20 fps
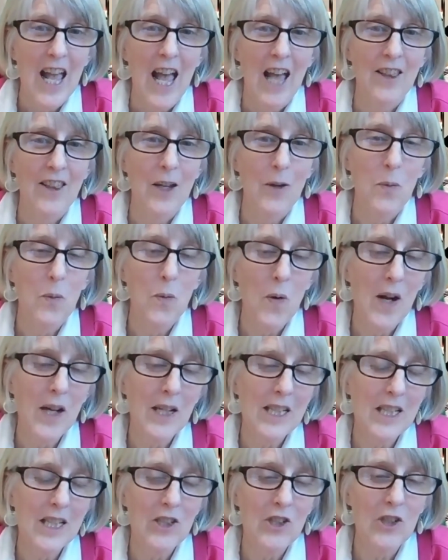and they
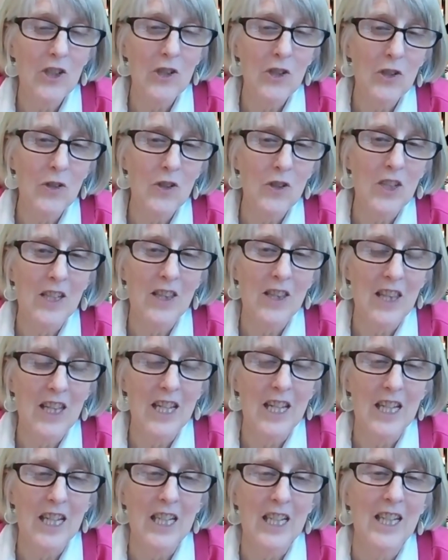wanted you to
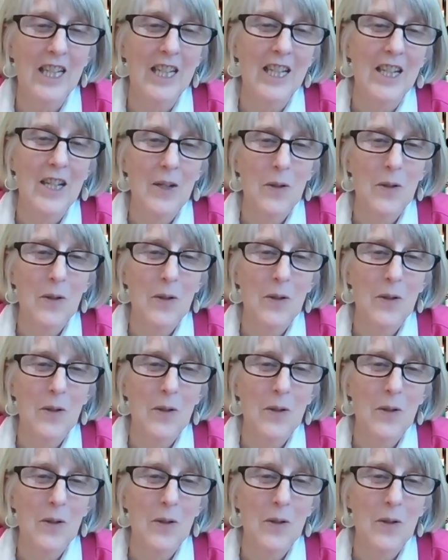think